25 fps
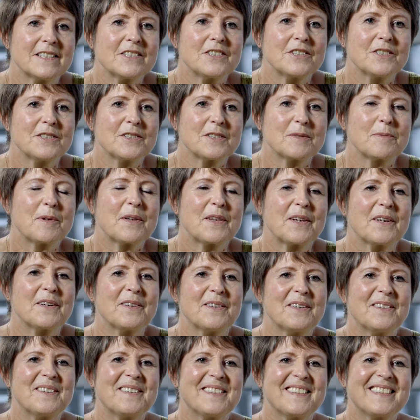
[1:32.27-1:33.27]
issues
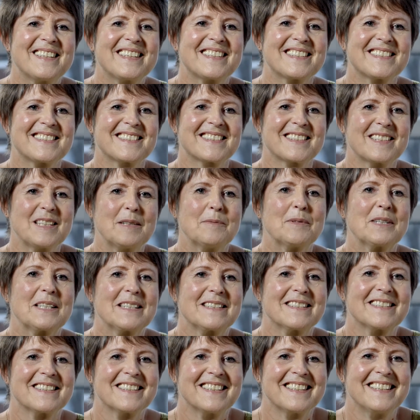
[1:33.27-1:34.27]
without us
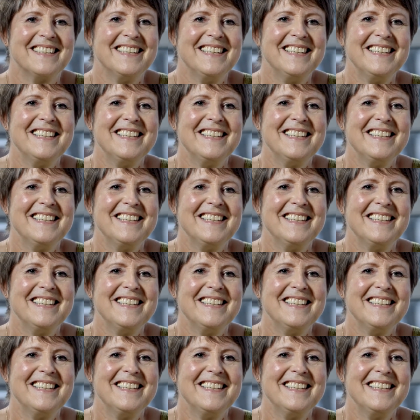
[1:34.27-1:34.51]
coming to